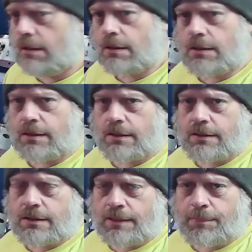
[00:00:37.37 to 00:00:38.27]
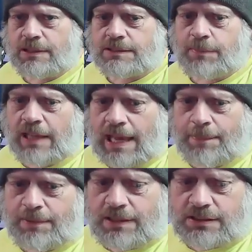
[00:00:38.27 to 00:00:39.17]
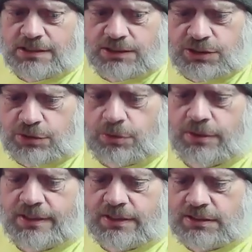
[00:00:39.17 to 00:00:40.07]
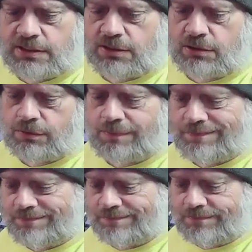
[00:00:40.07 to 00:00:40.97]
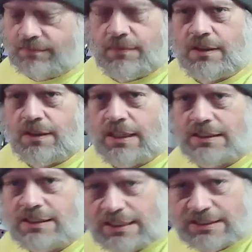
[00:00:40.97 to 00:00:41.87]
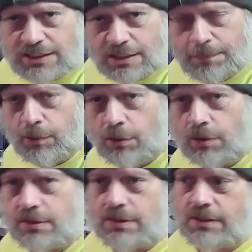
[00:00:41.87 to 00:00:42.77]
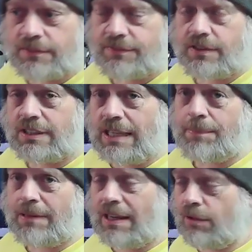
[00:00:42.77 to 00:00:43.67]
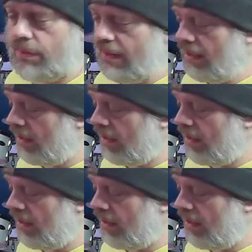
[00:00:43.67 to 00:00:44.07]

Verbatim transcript: Uh, it brings me happiness and joy, and so that that's a good part of uh, keeping healthy.